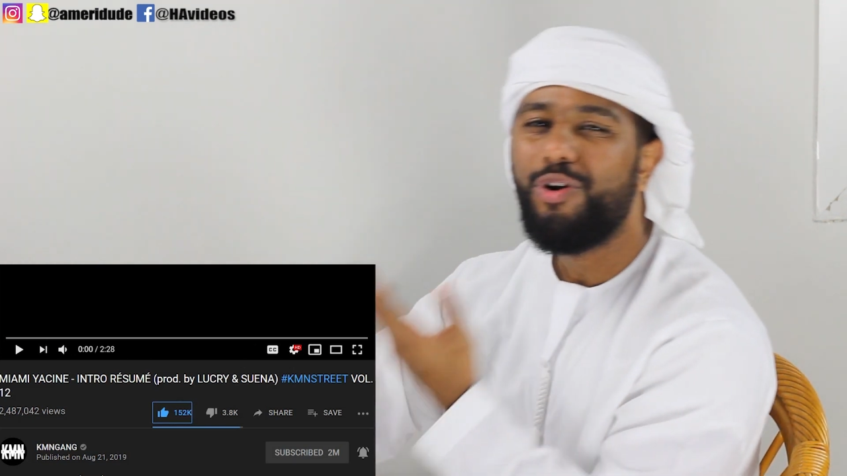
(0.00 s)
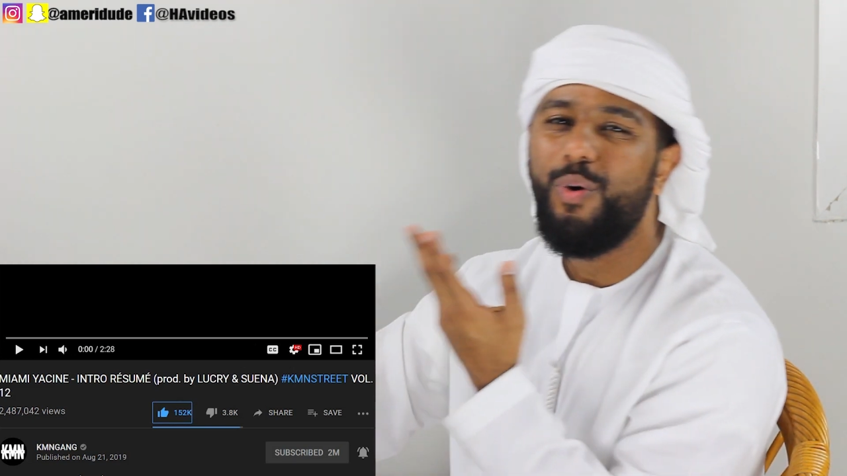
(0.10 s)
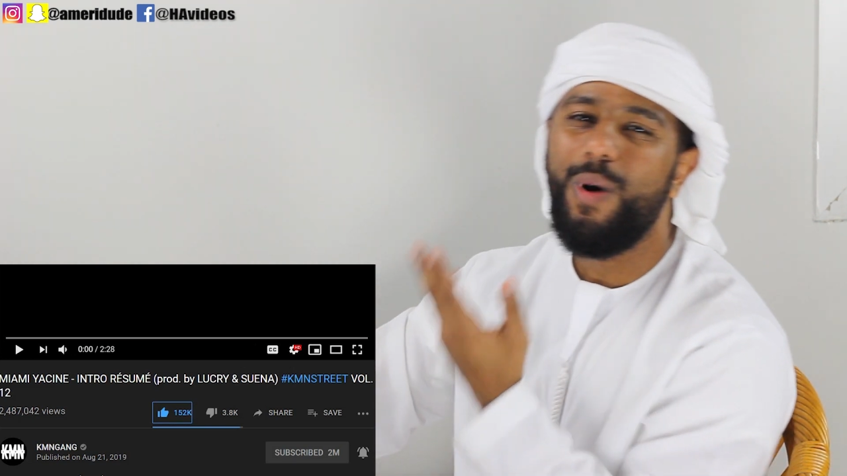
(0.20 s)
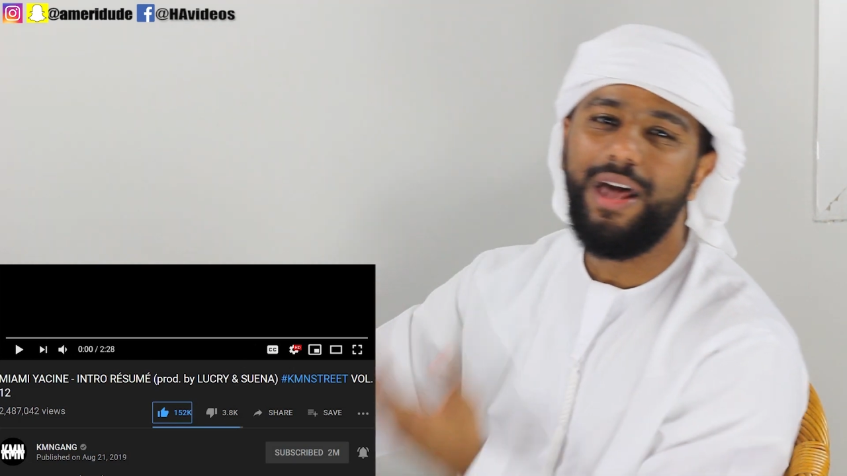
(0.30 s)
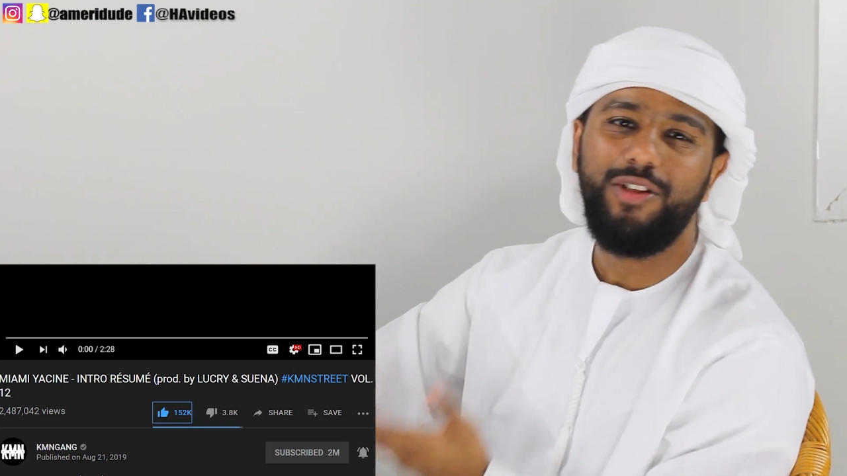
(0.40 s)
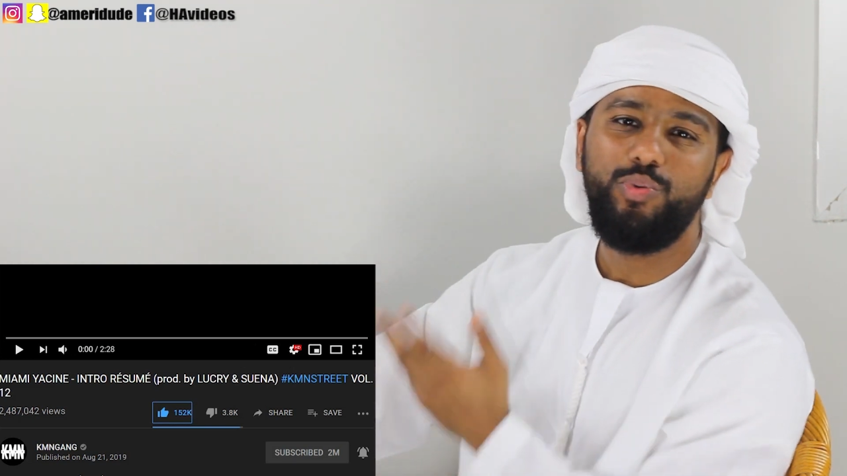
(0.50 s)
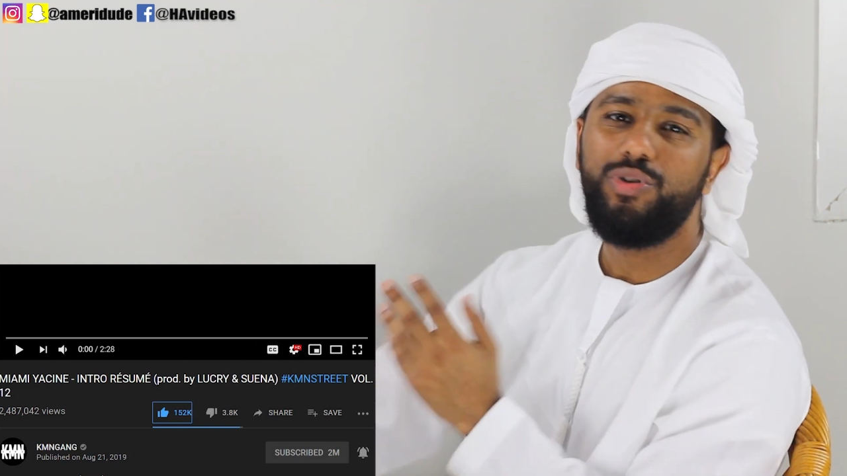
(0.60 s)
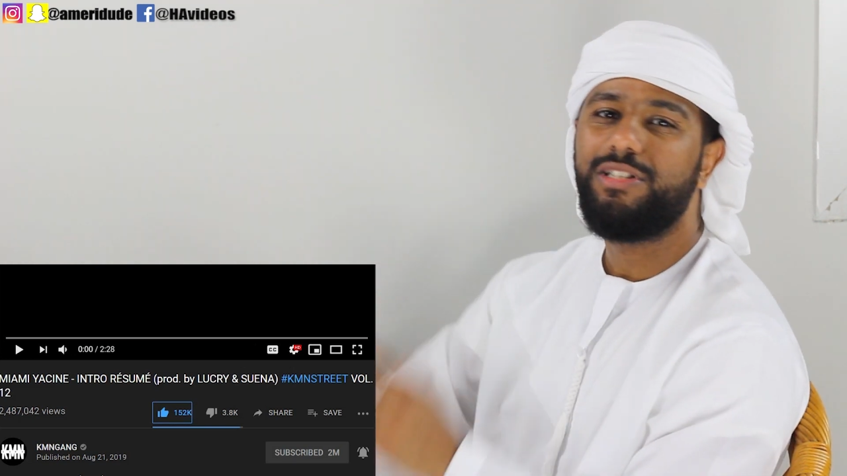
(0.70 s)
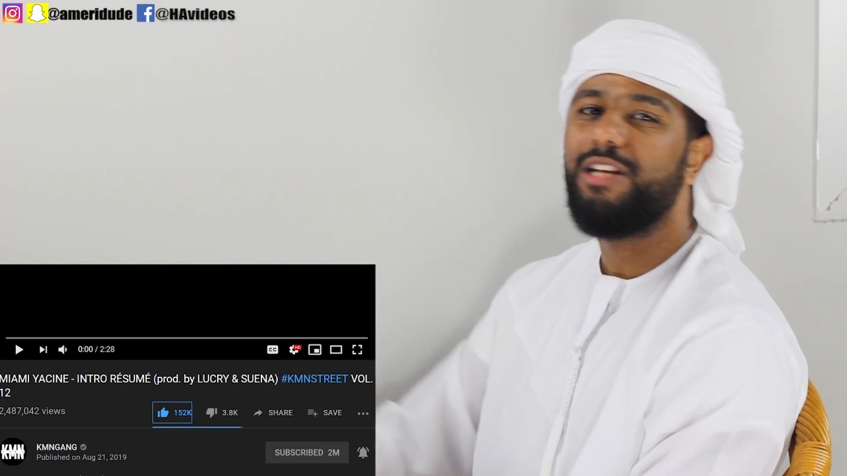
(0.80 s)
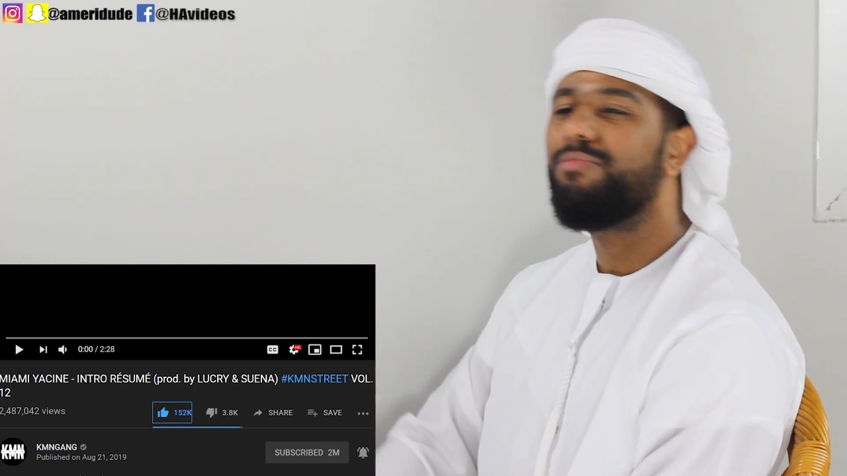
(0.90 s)
Go ahead and do
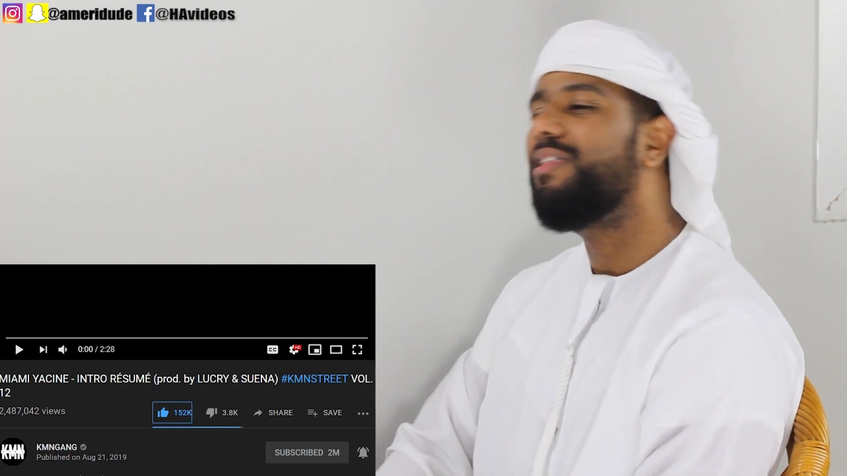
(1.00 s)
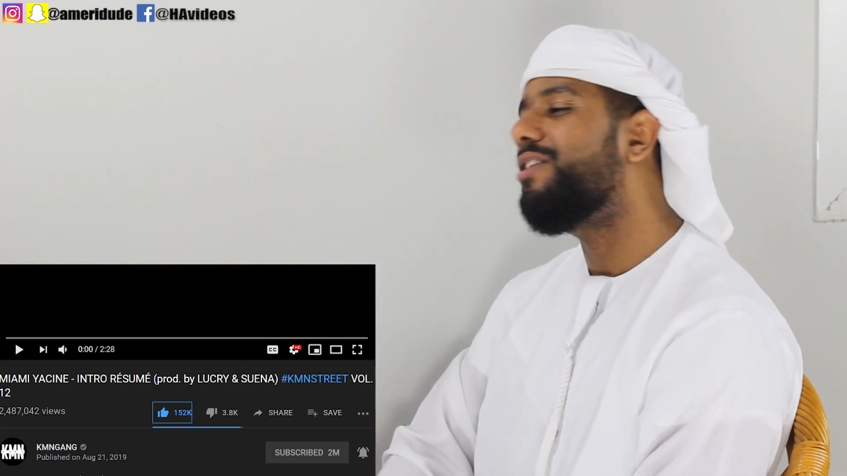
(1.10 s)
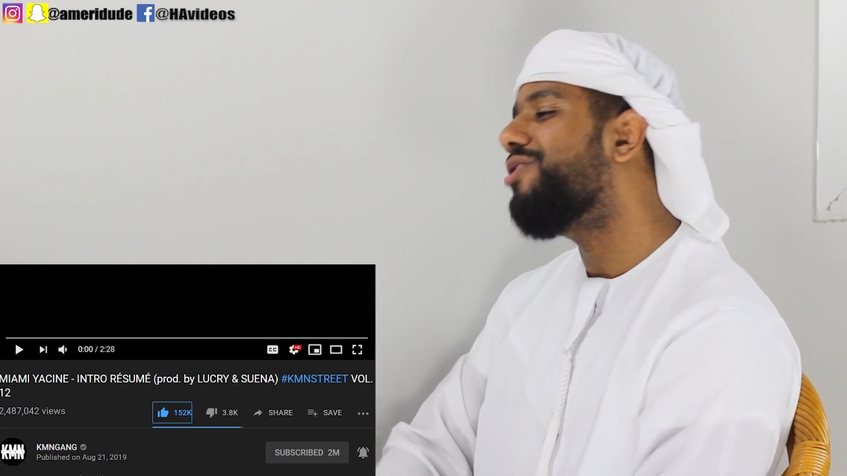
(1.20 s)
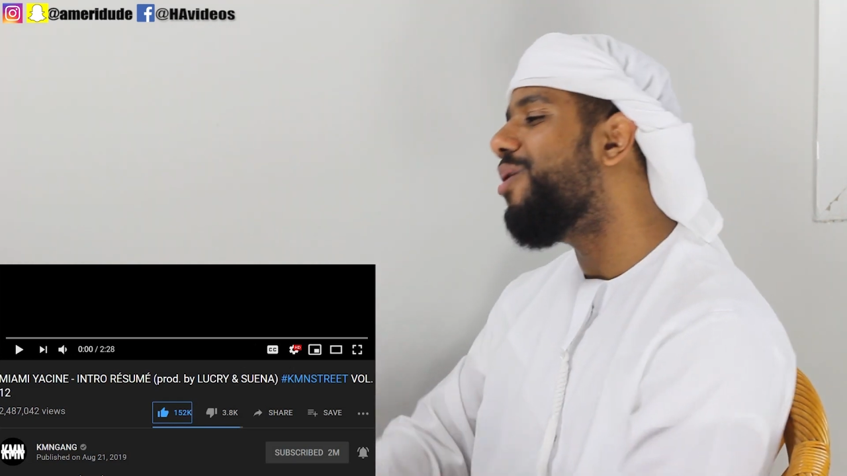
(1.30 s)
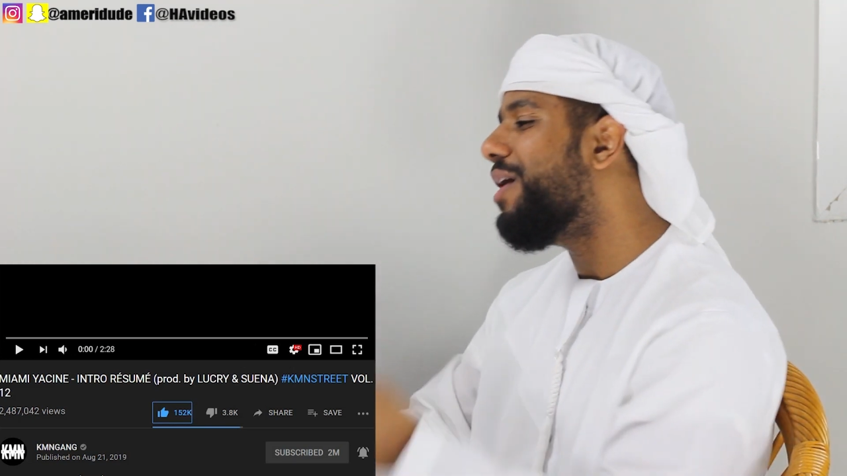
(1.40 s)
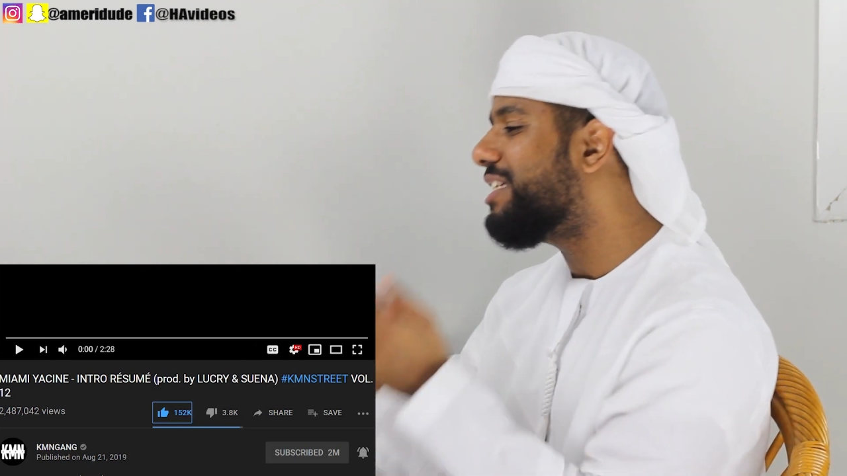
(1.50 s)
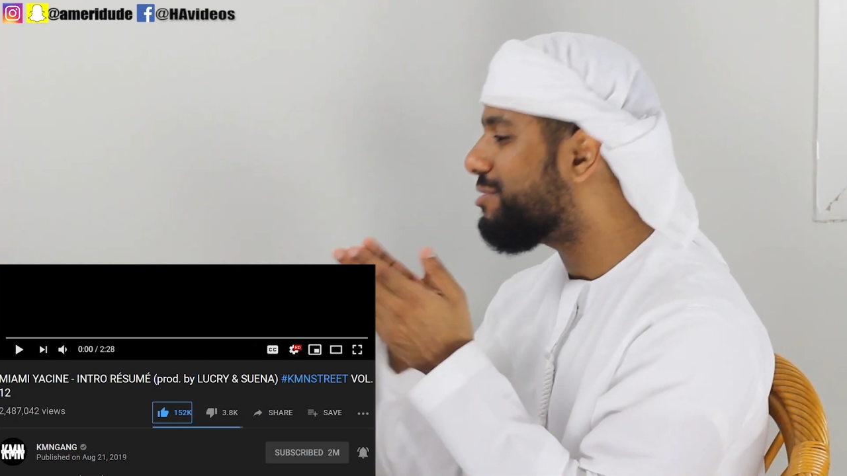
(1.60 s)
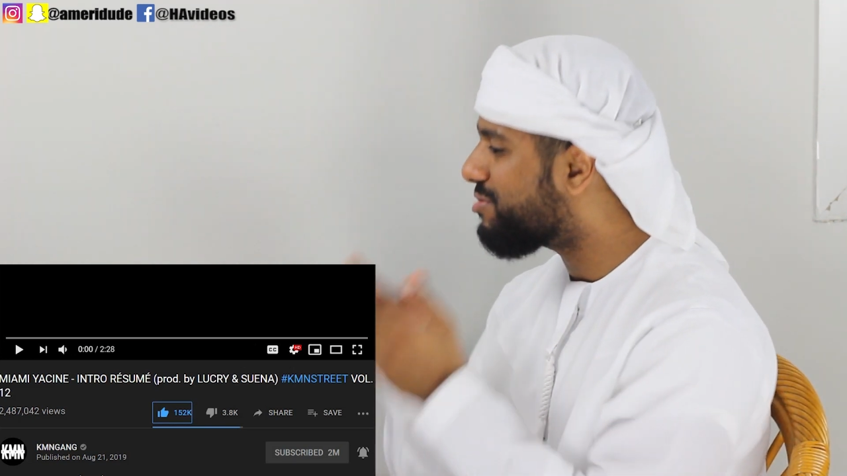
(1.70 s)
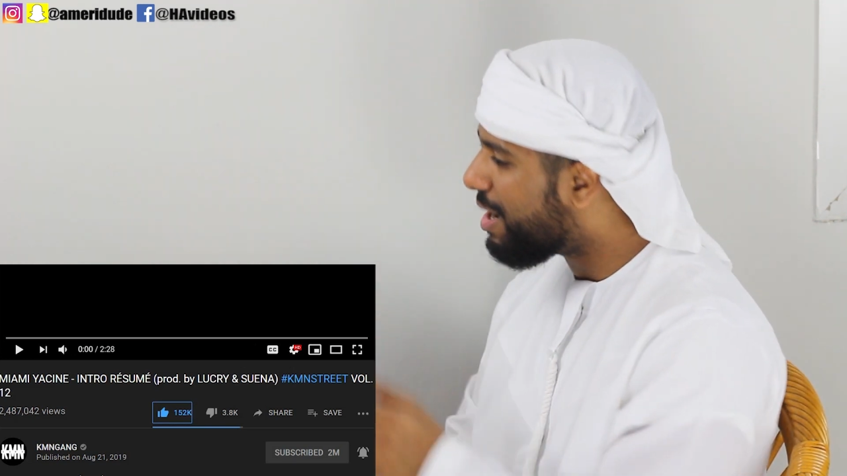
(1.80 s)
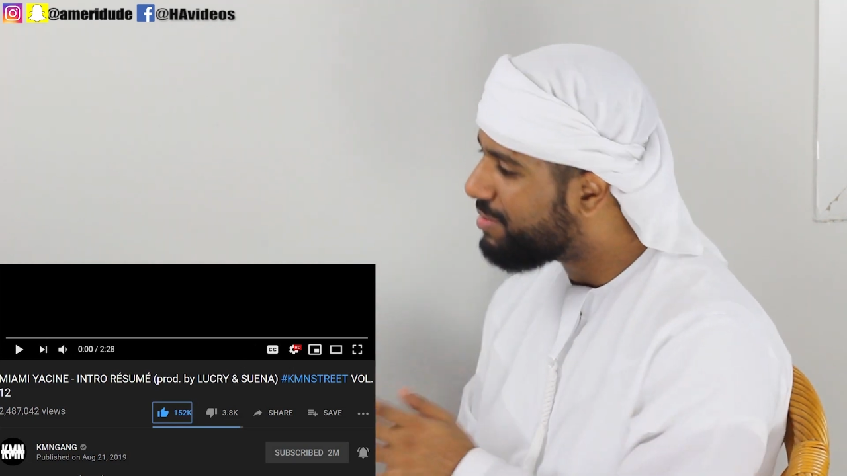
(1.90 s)
the same thing. Go ahead and
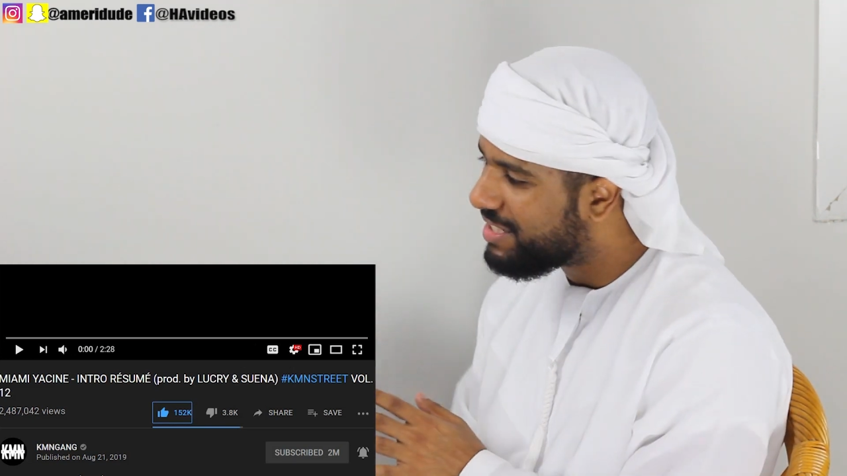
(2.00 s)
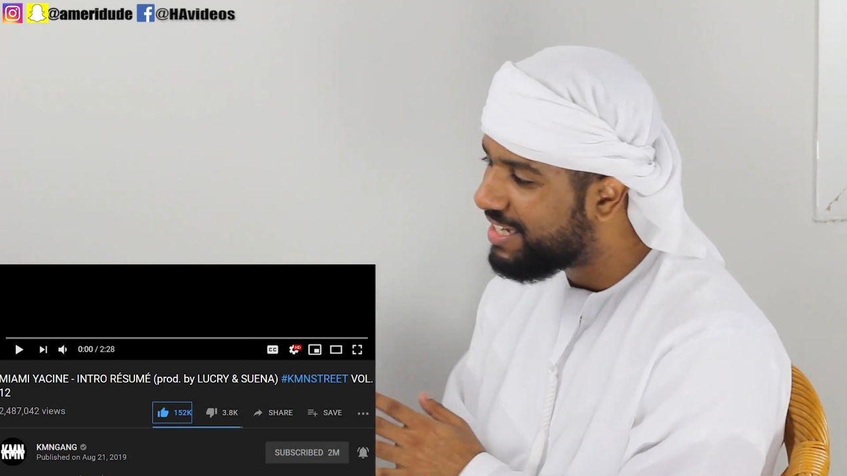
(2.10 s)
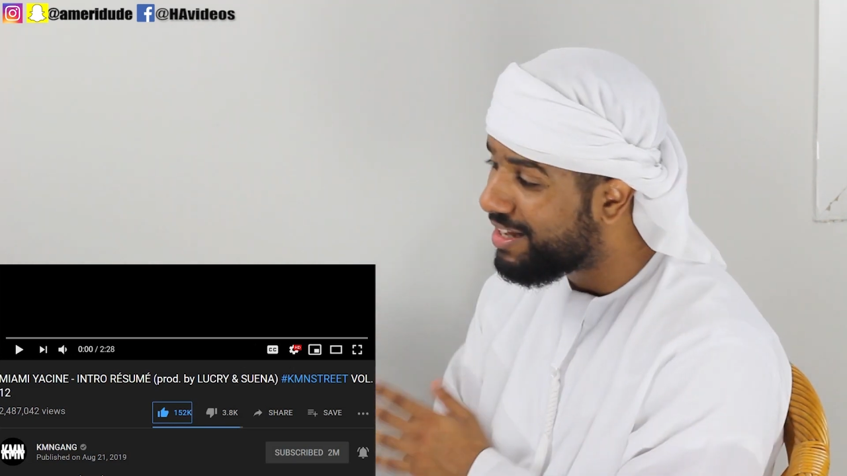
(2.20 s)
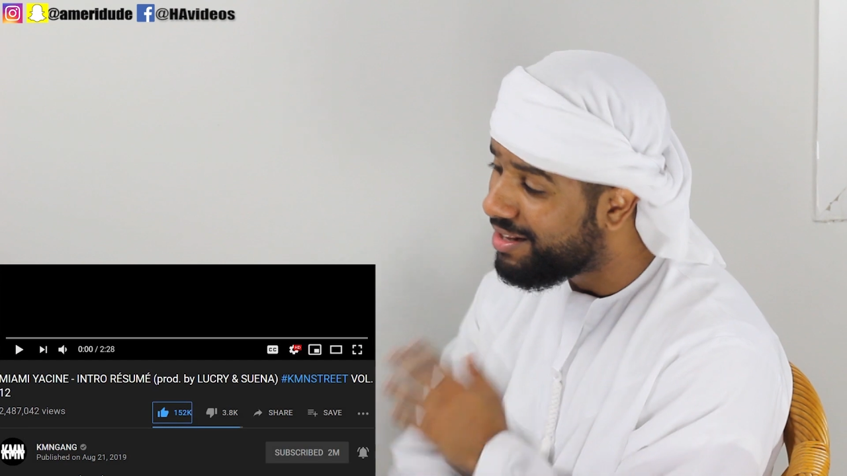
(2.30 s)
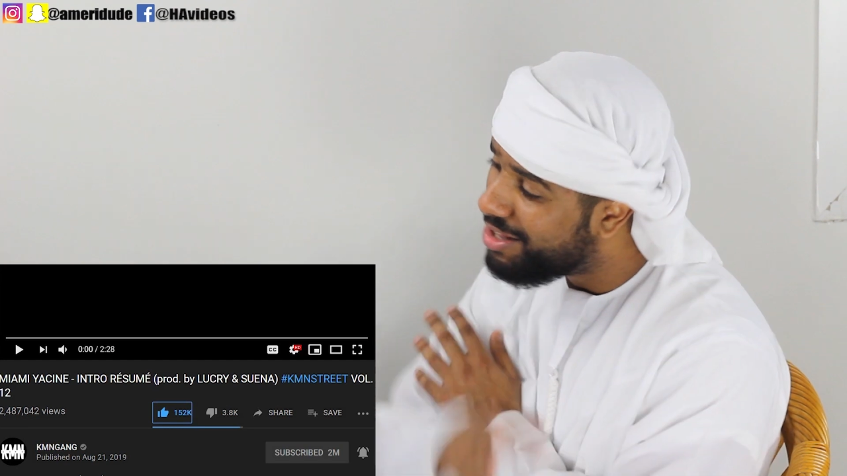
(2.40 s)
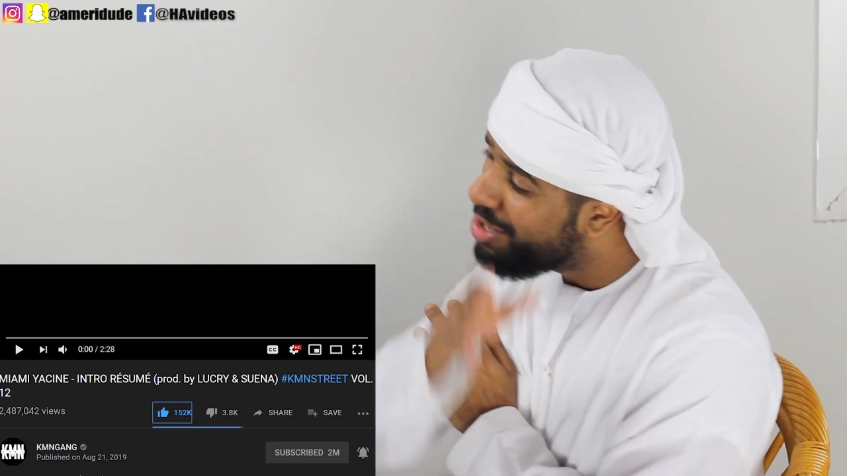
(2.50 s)
subscribe to the channel.